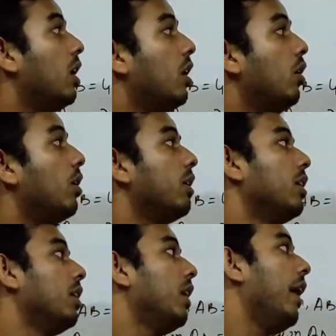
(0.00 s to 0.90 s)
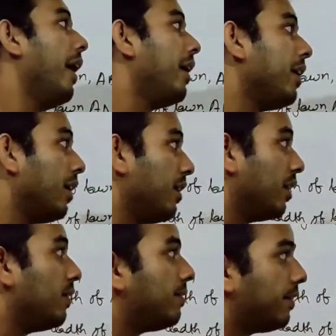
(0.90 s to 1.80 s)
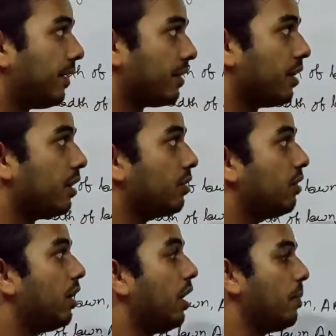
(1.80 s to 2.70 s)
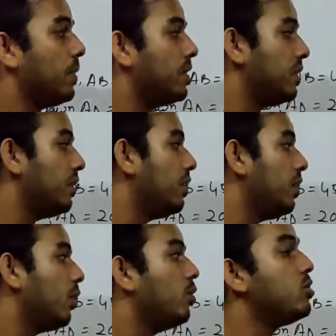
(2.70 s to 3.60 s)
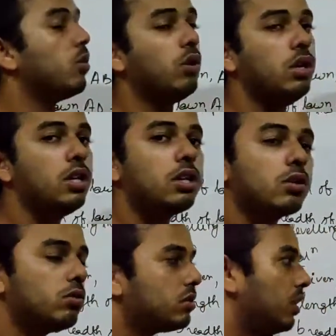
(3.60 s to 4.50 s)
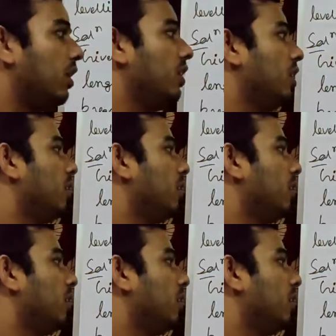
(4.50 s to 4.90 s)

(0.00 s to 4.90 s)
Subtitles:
lawn, and area of rectangle ABCD, which only includes area